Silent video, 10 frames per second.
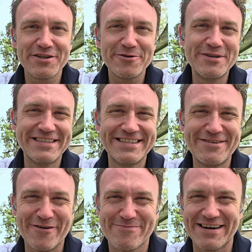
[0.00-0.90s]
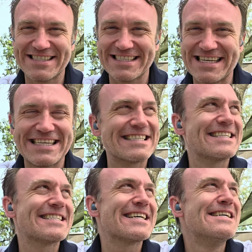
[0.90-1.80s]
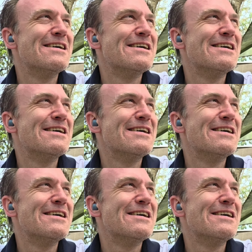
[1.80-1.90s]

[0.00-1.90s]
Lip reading: do for presentations.